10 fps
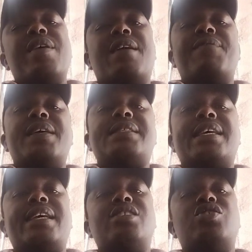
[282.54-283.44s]
have the
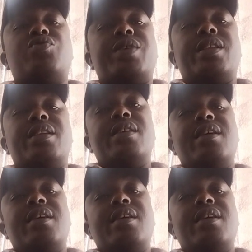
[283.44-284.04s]
second twin